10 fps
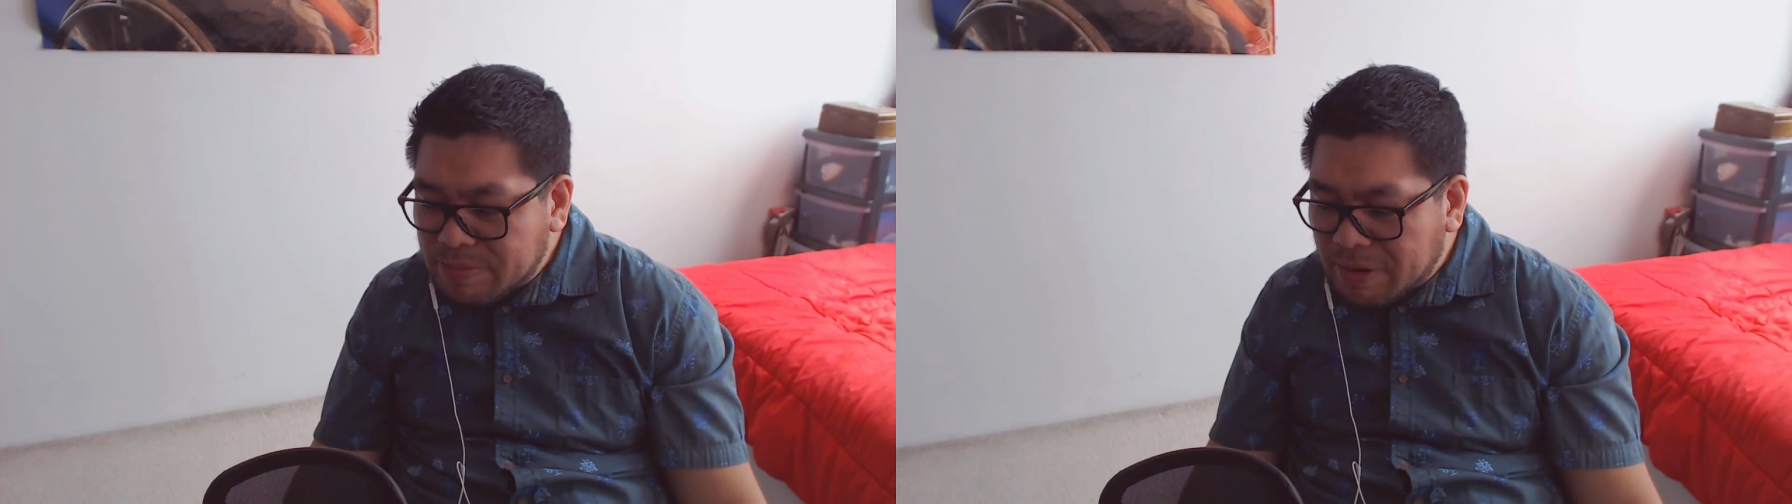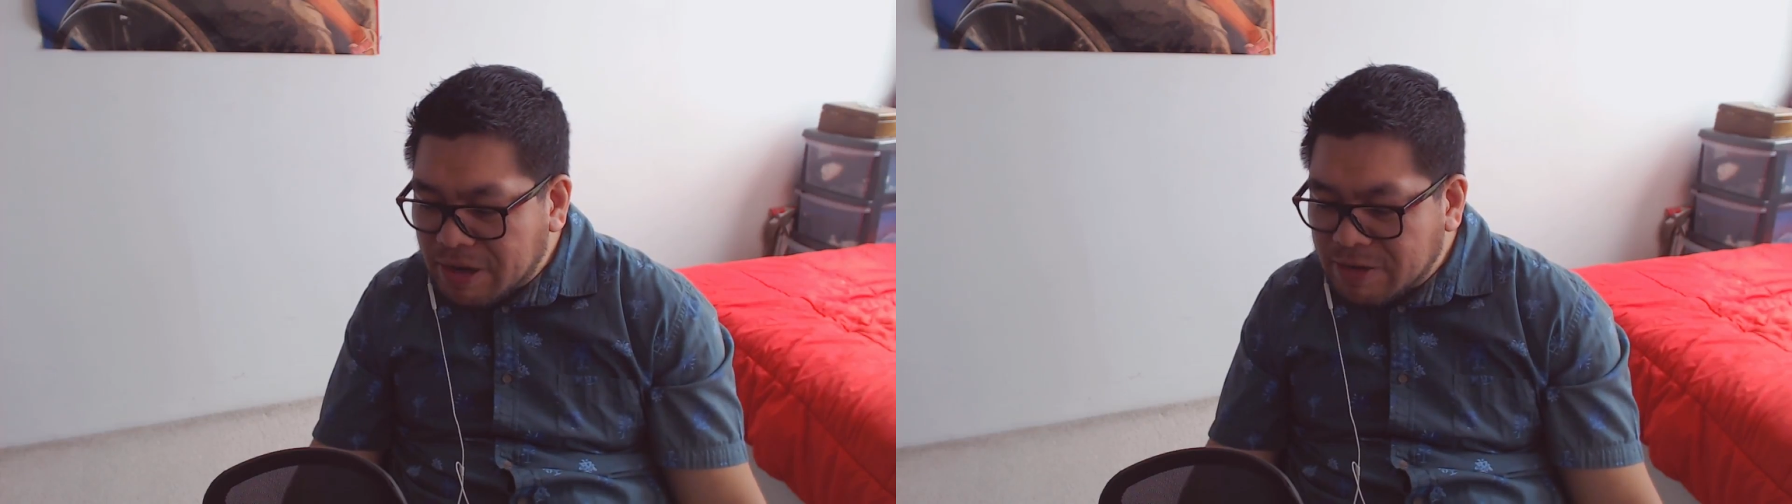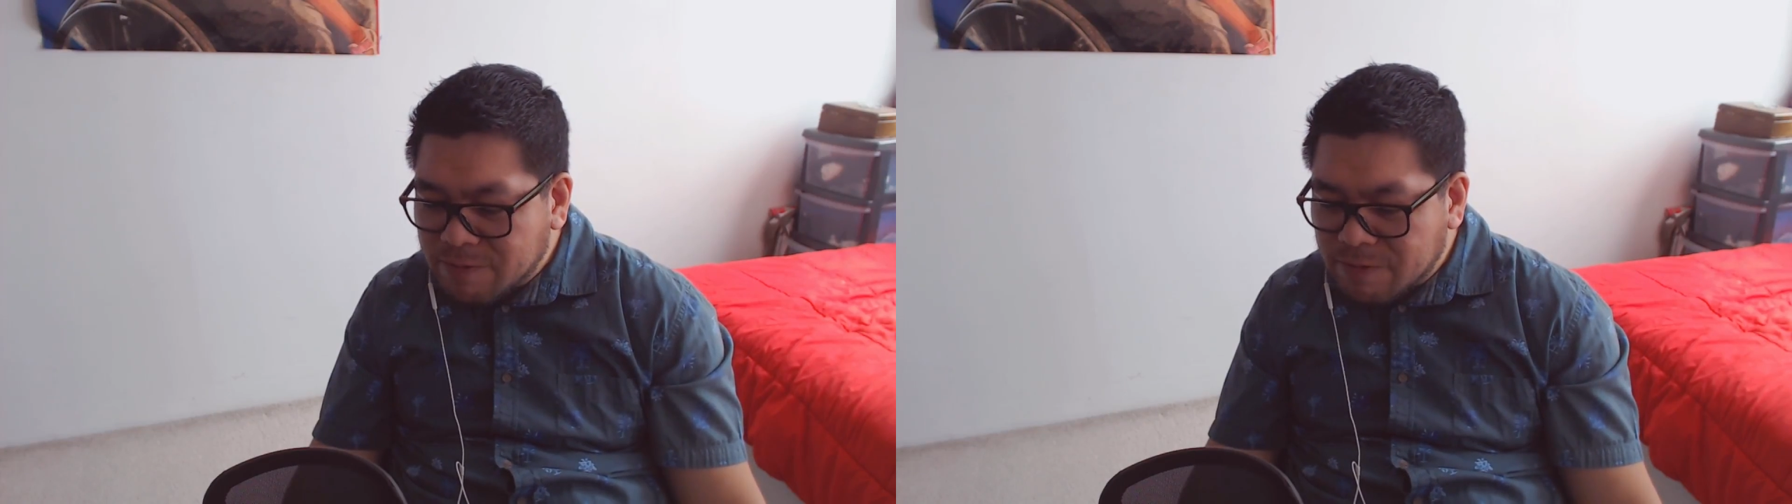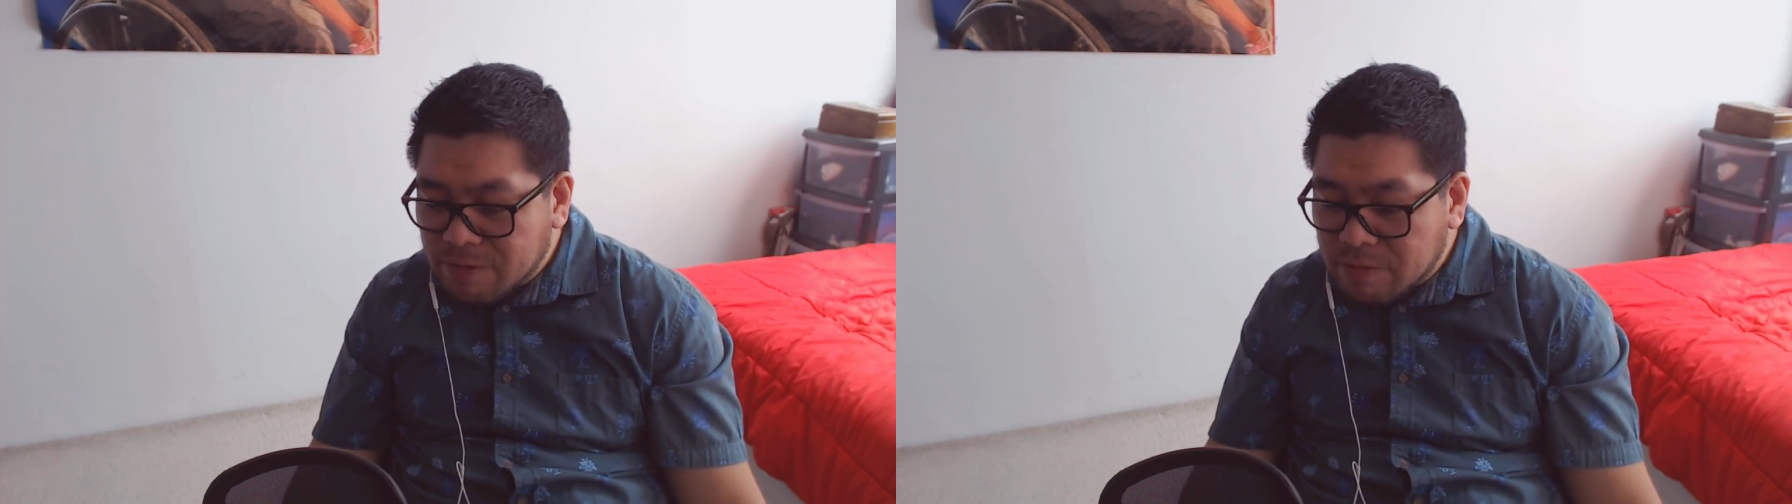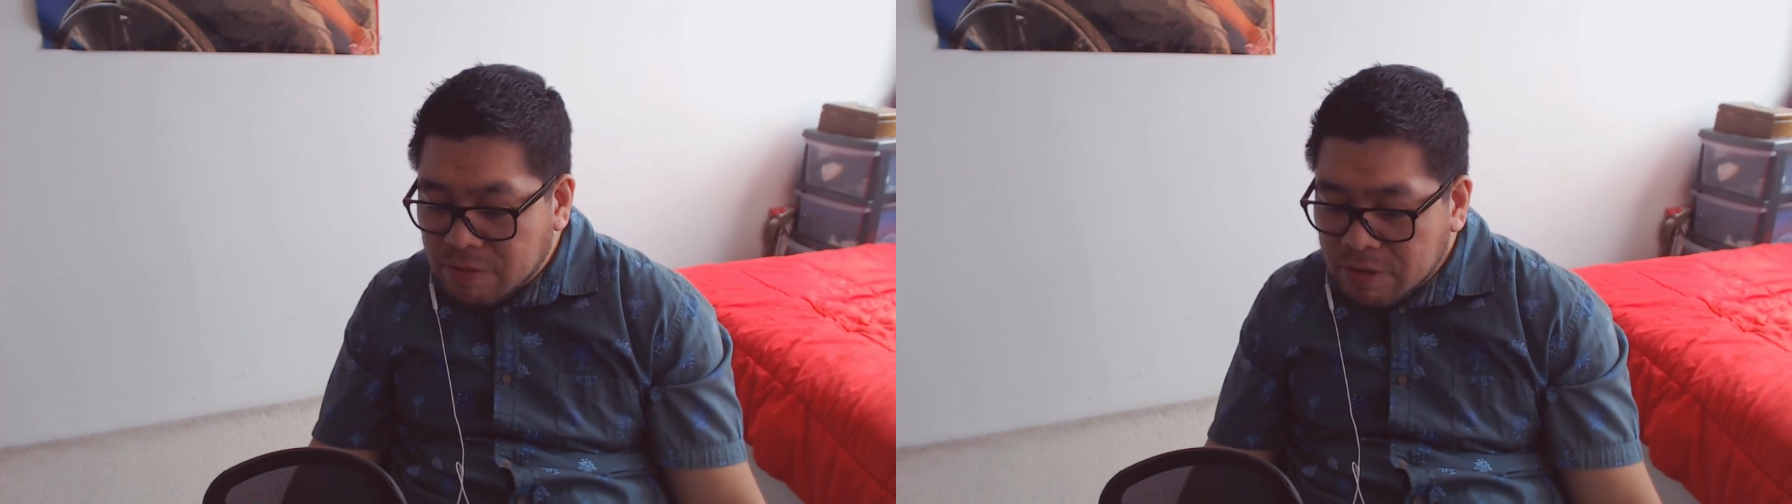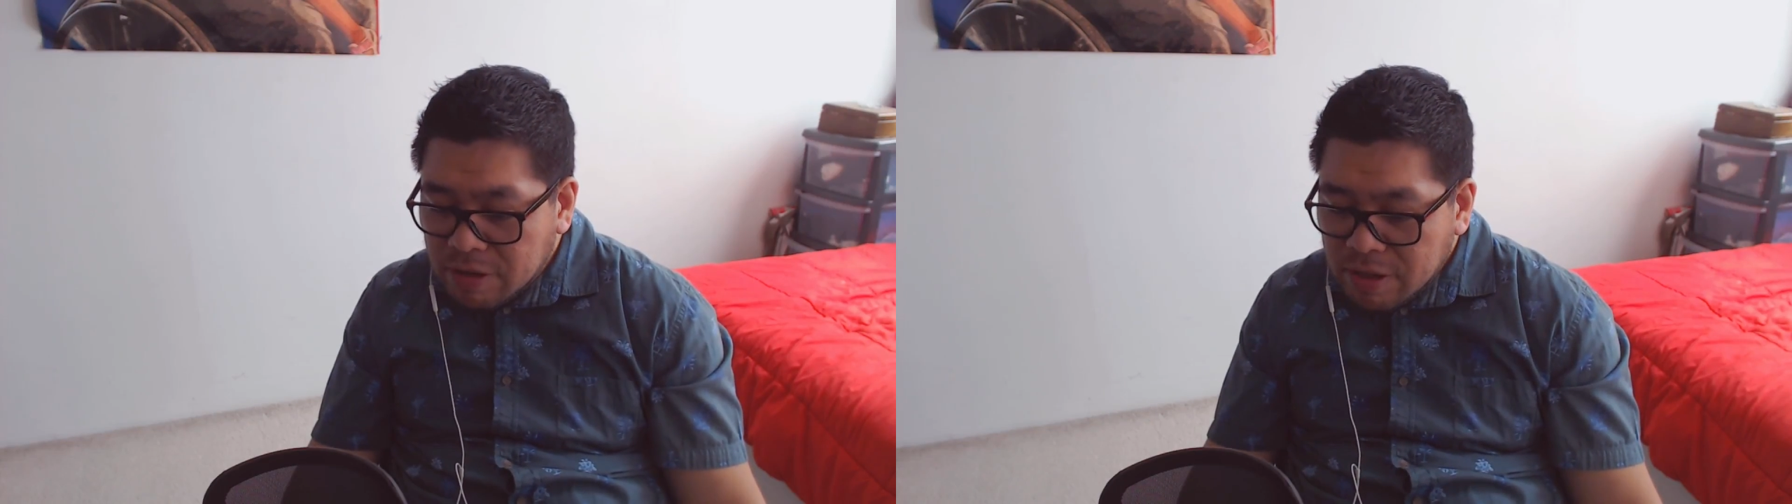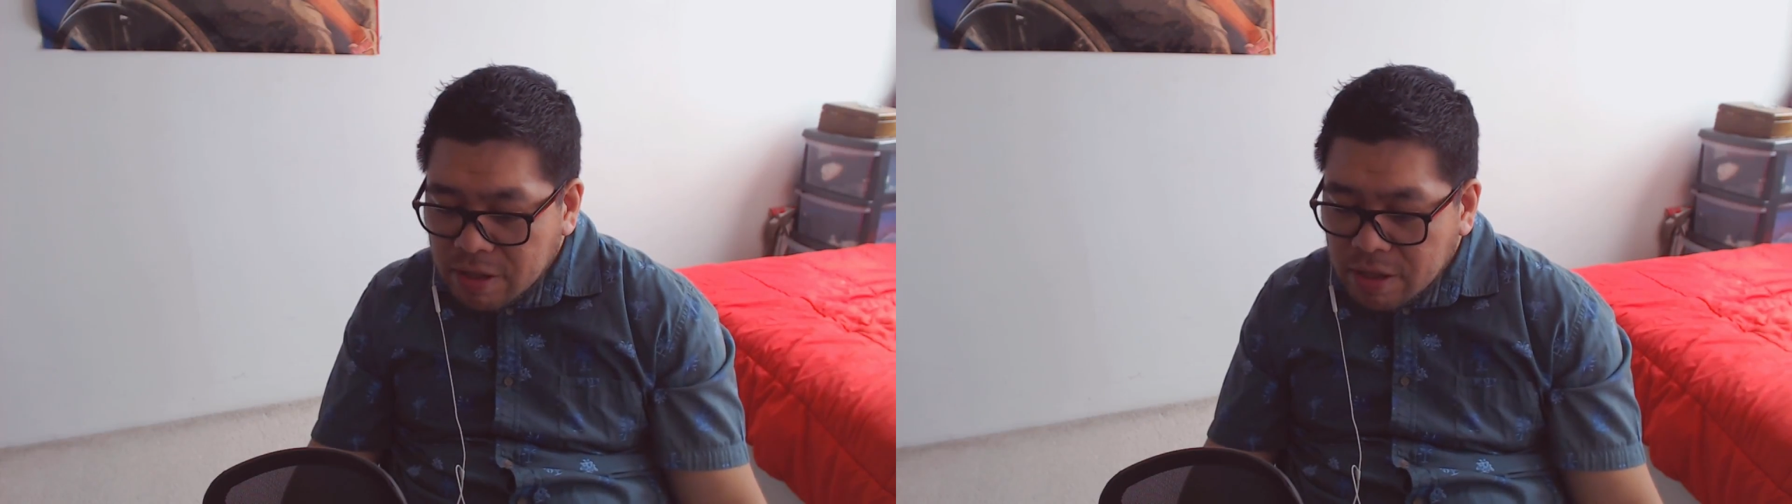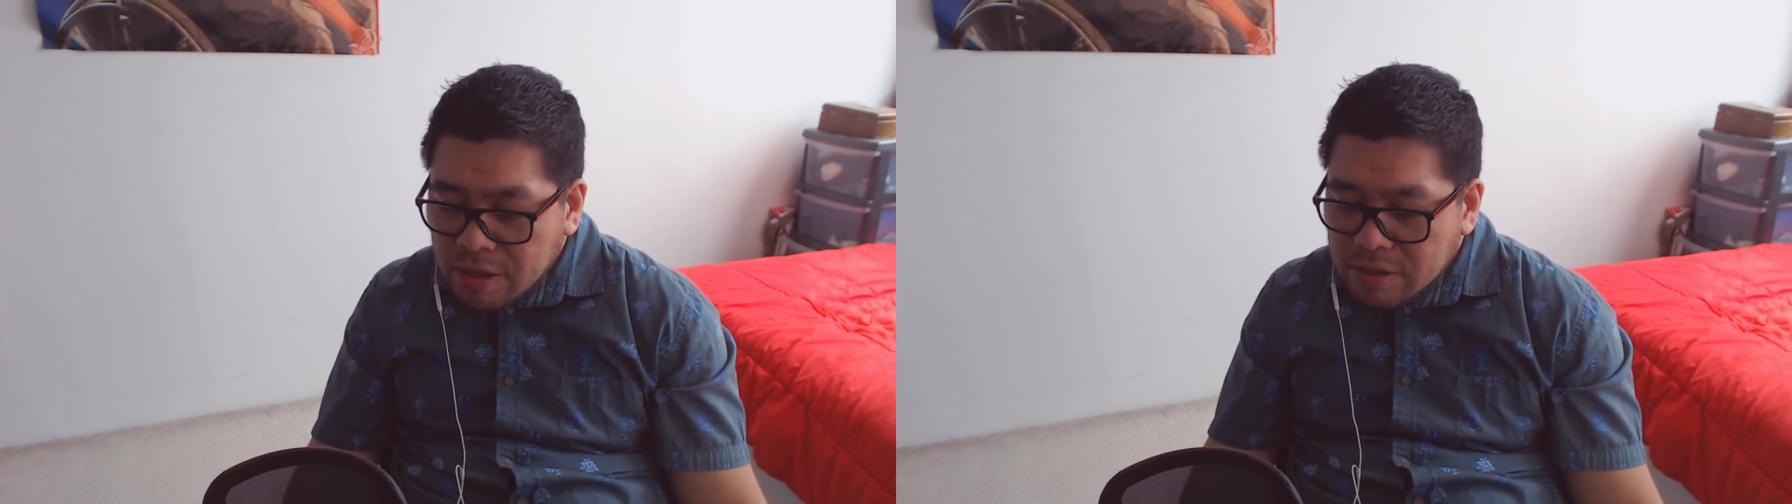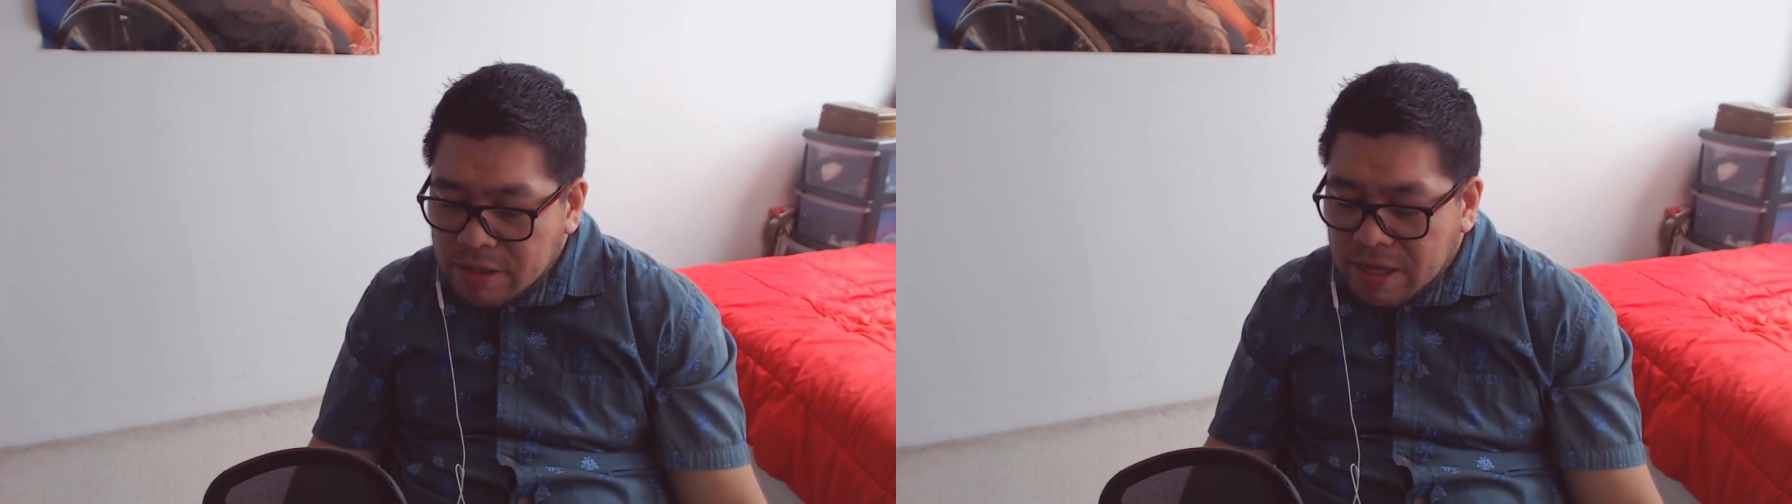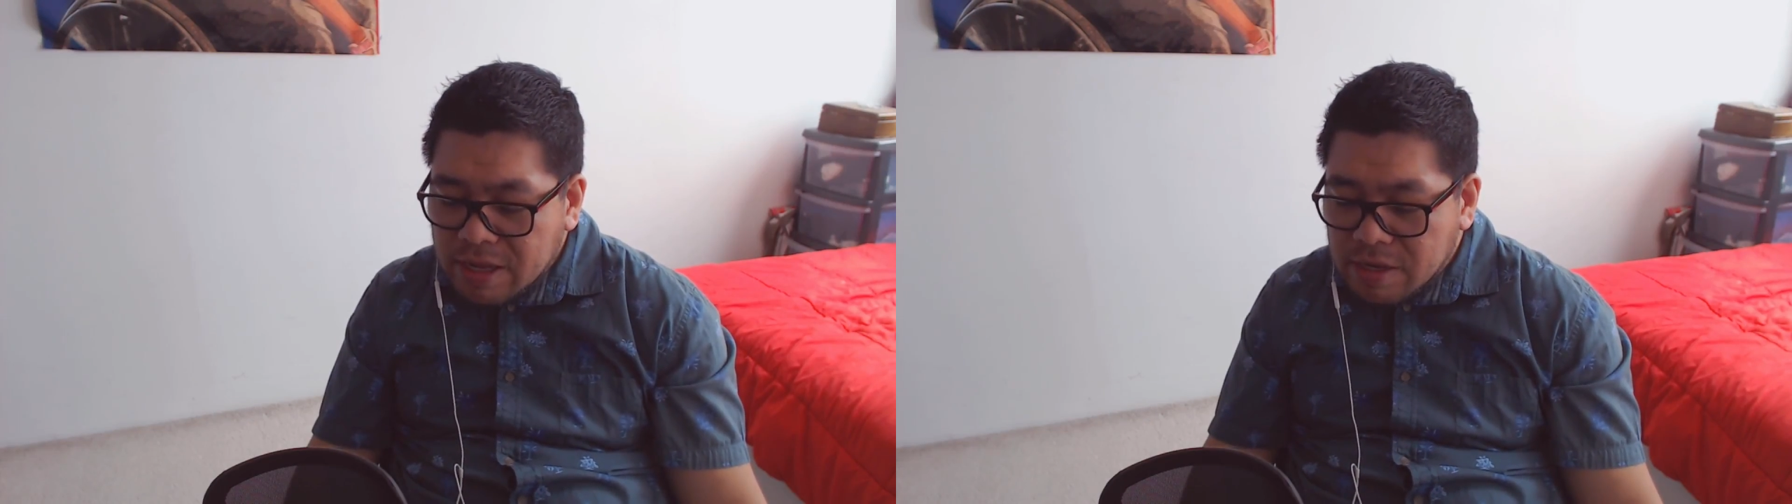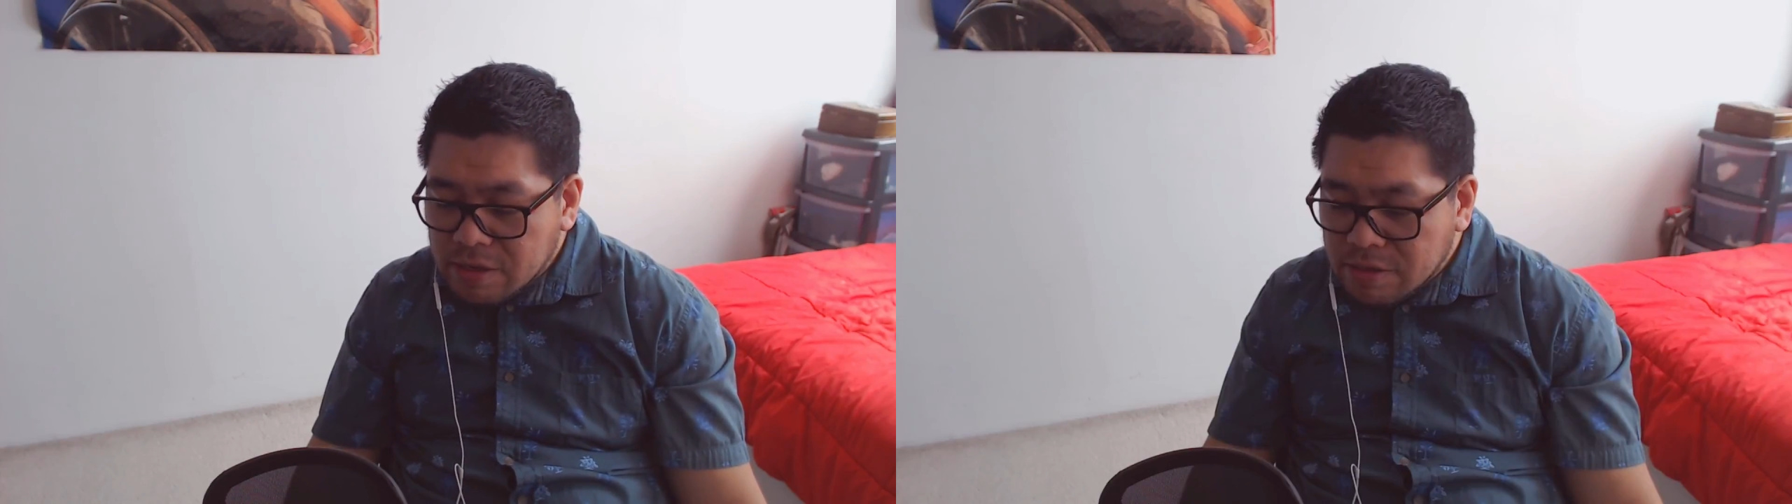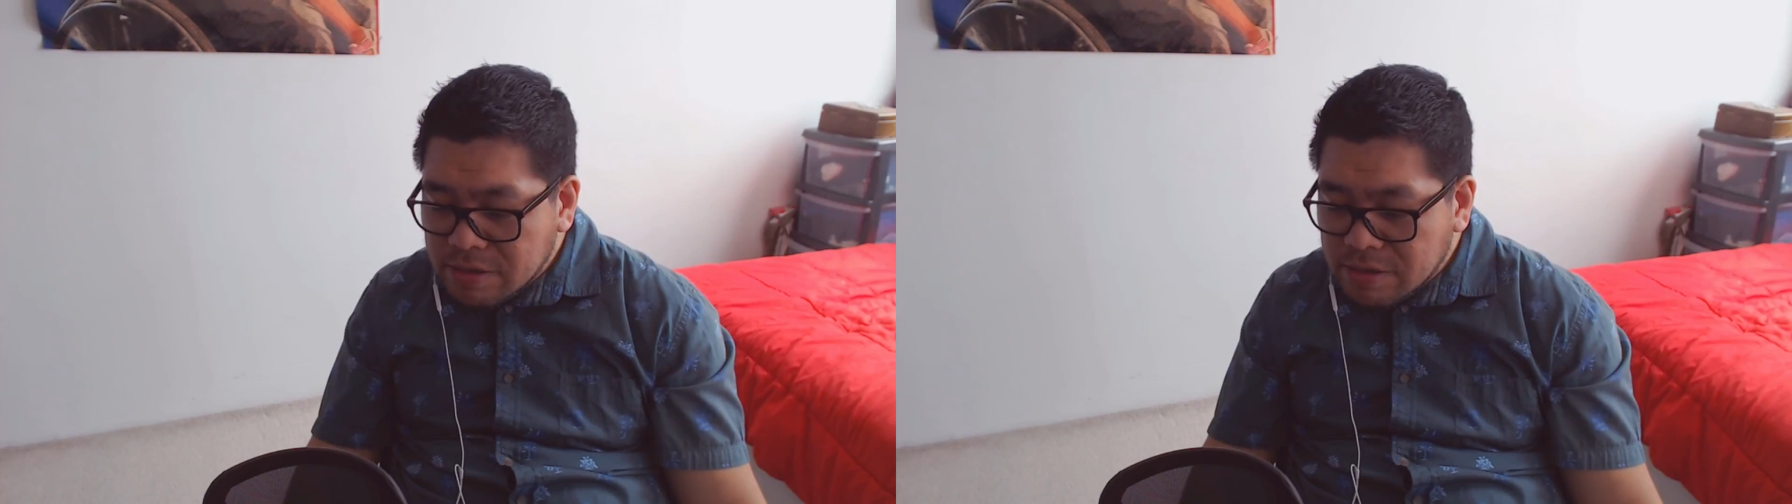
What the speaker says: mindful that